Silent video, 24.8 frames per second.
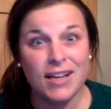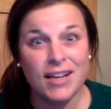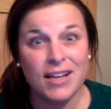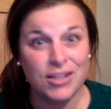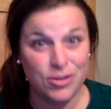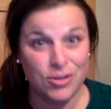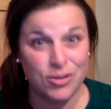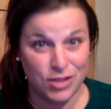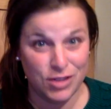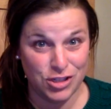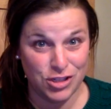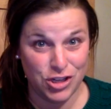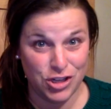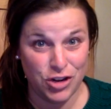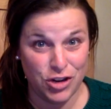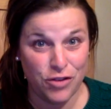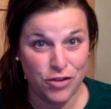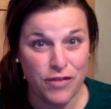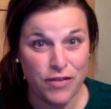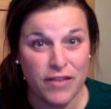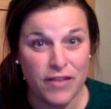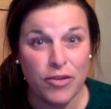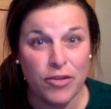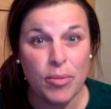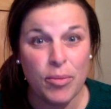you can share your
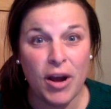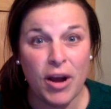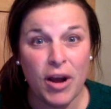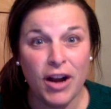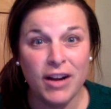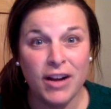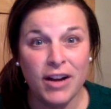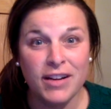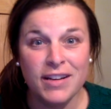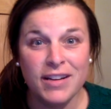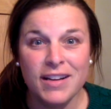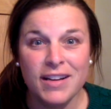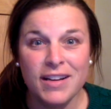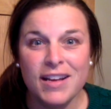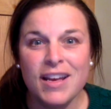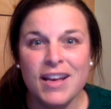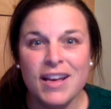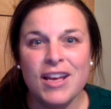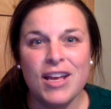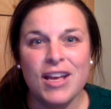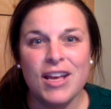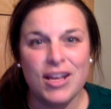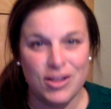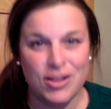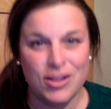favorite part
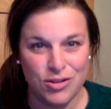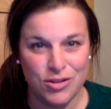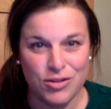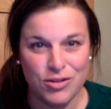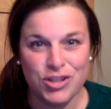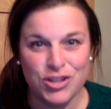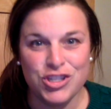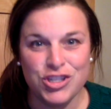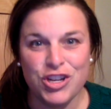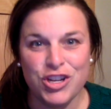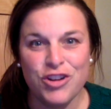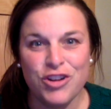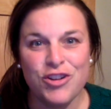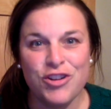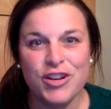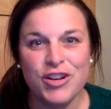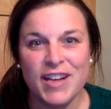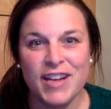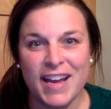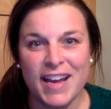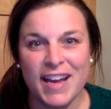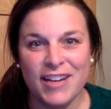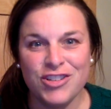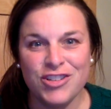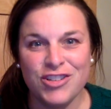and you can share your
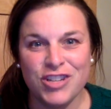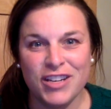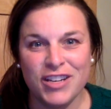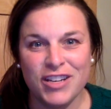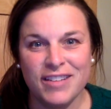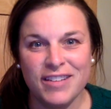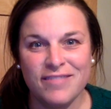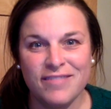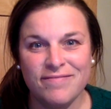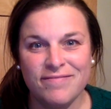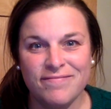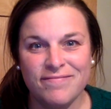connection.